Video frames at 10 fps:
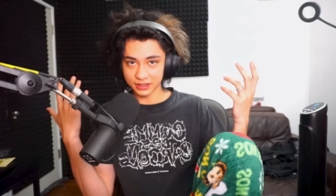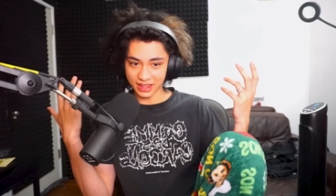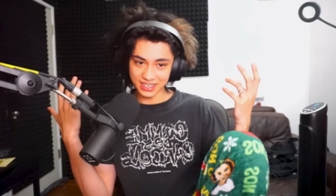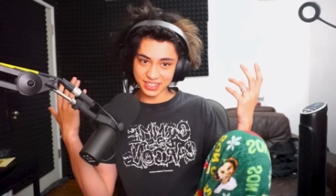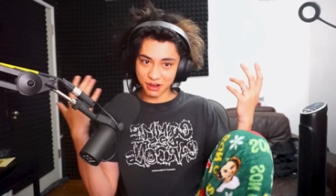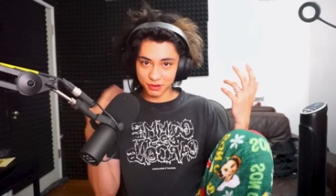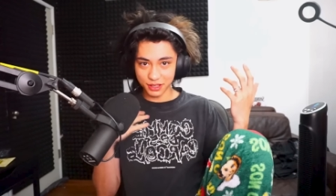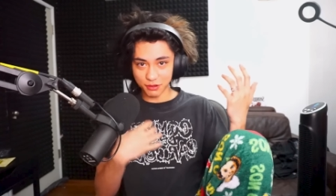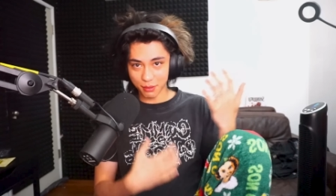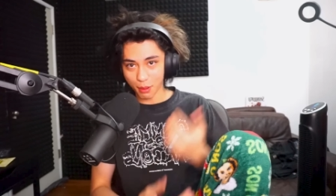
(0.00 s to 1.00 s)
that's not
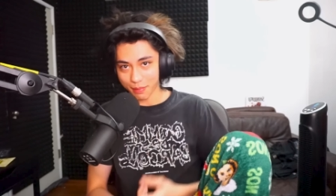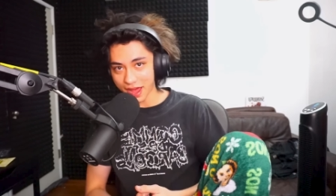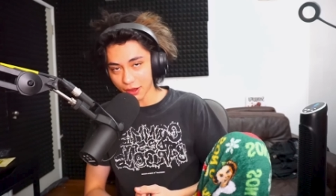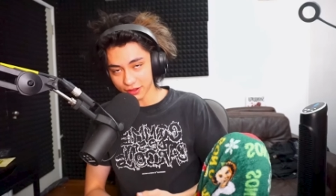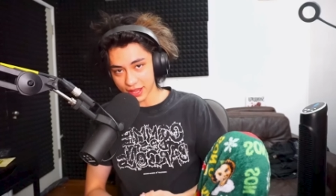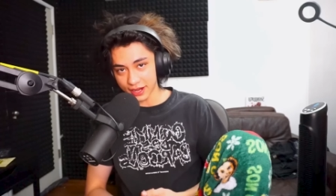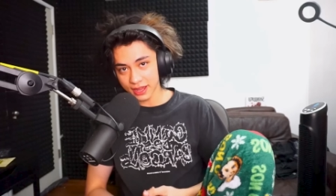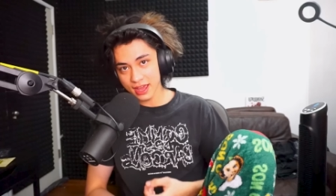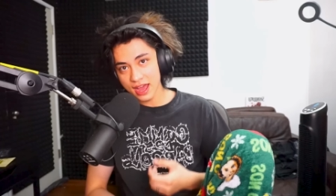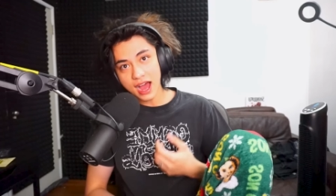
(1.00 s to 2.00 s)
really what I'm about. Like,
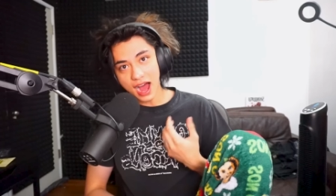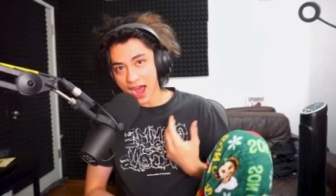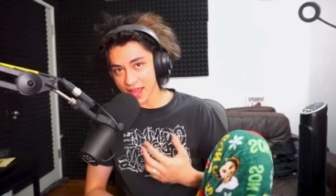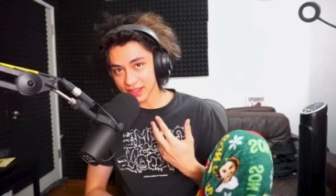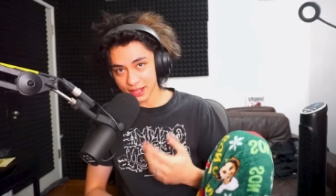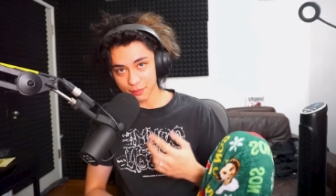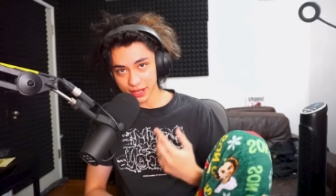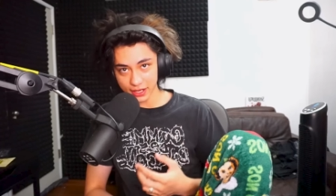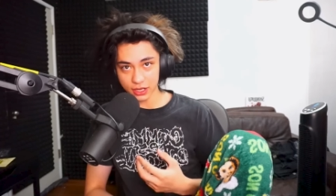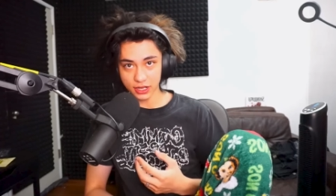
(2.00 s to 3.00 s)
I like
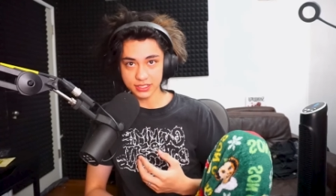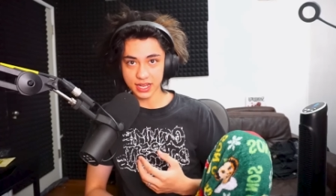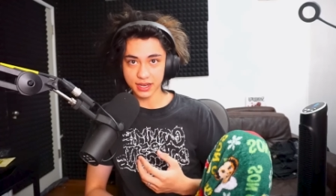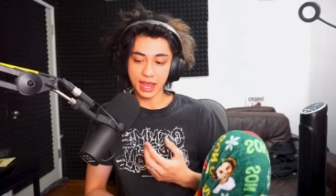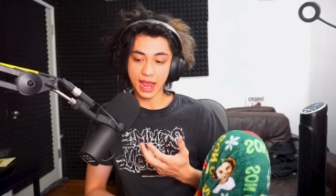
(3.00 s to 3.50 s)
making content,